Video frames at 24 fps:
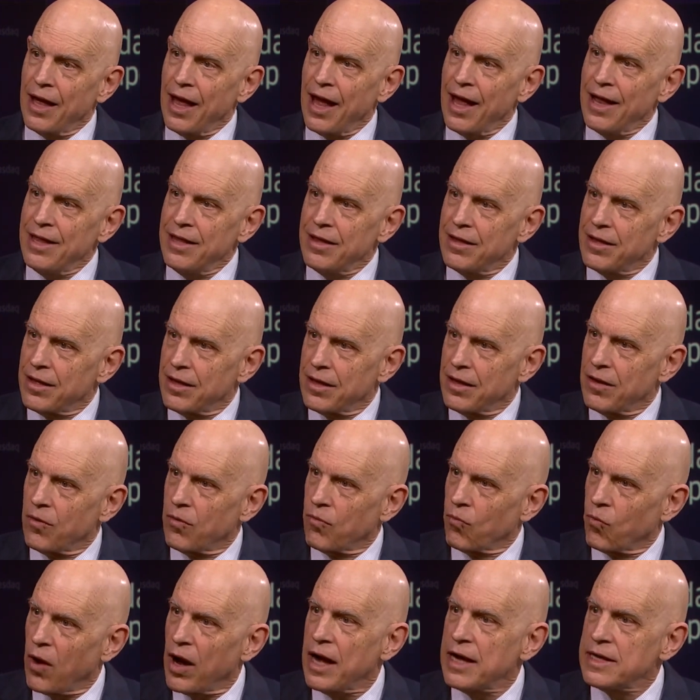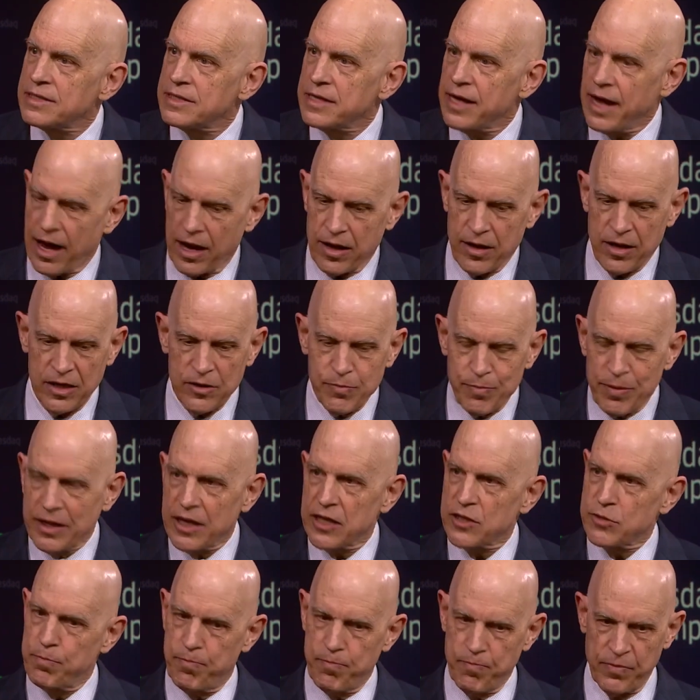And why is that? It's
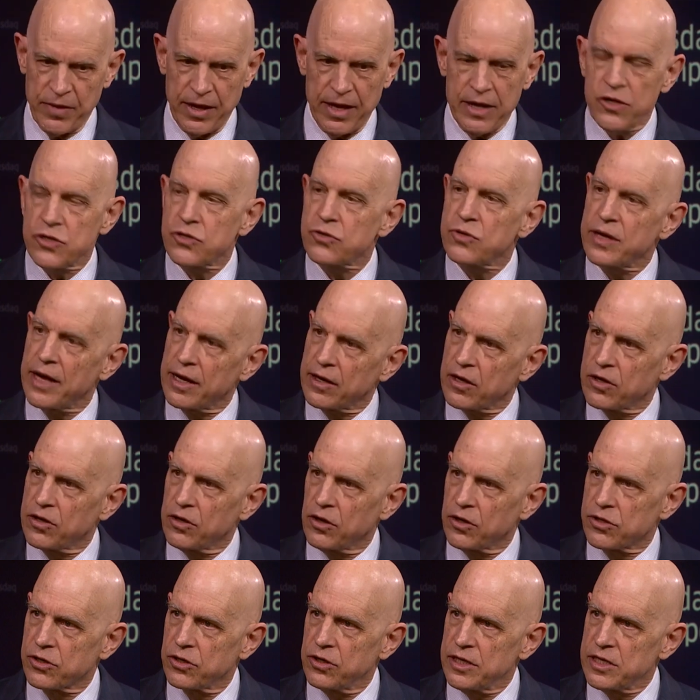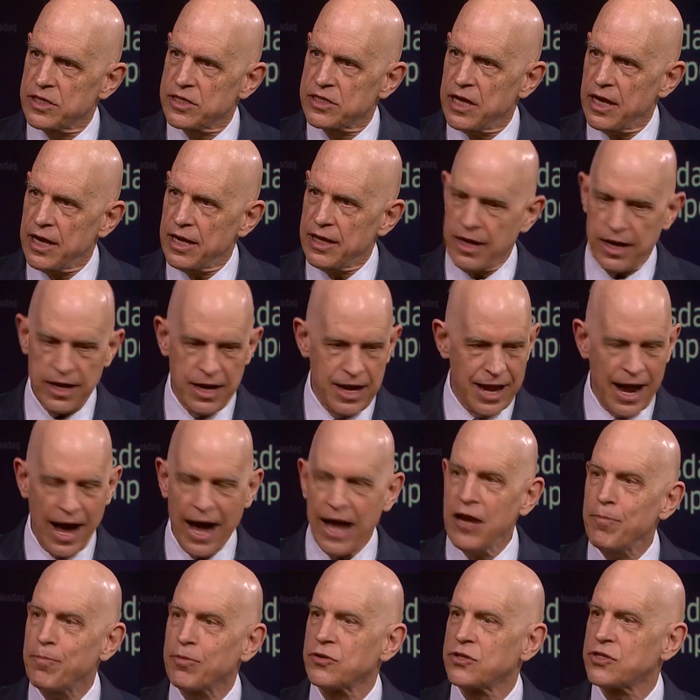because industry and agriculture is taking
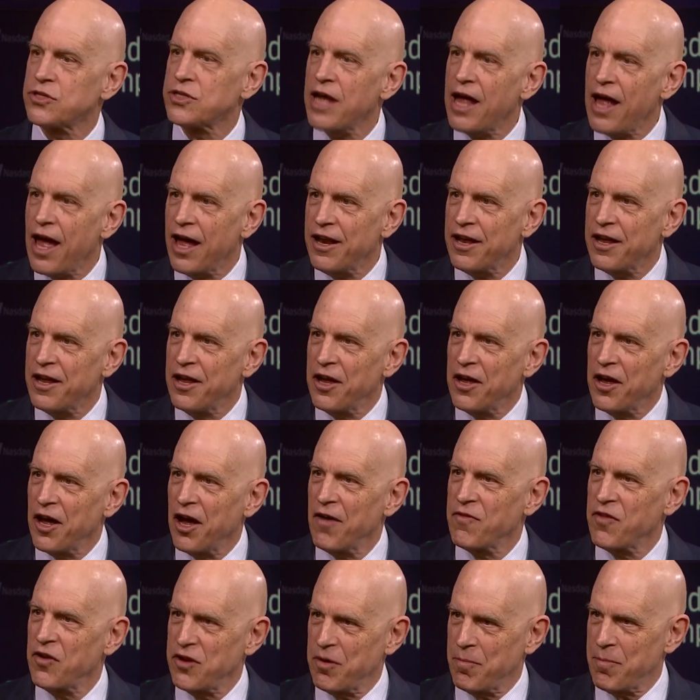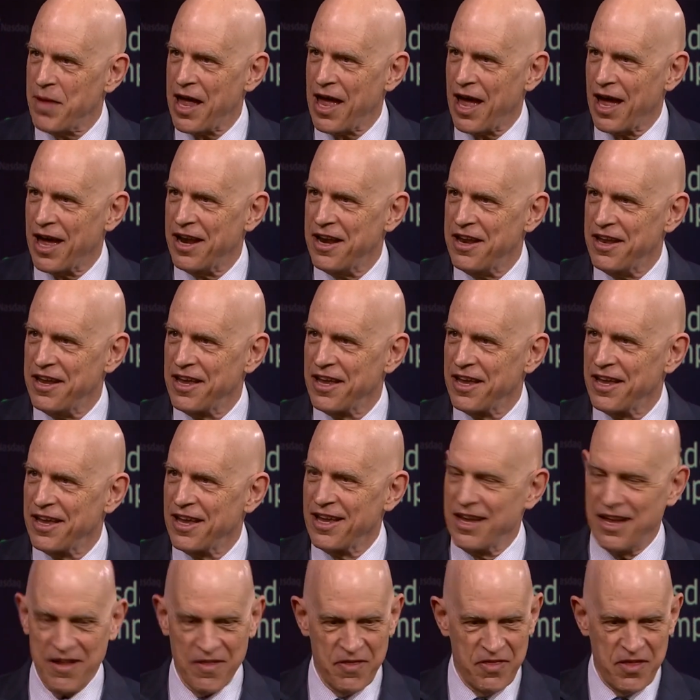90% of the demand.
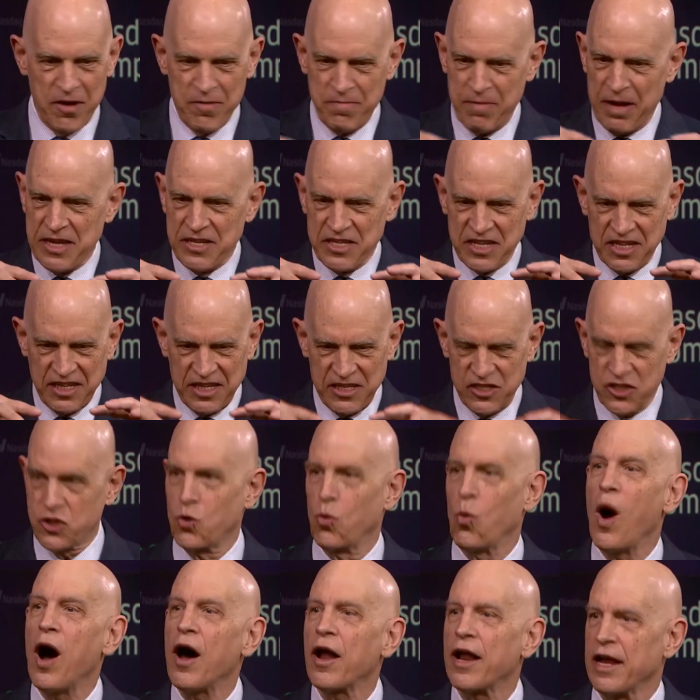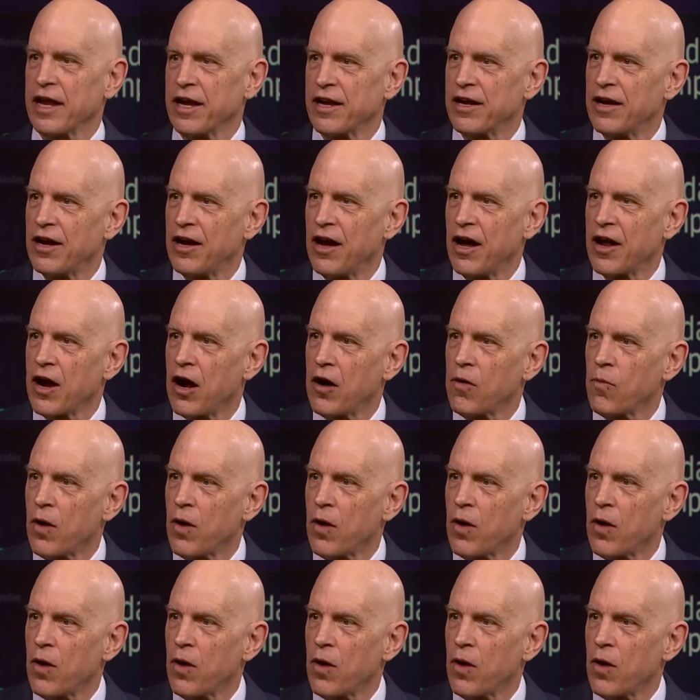They're basically squatting on our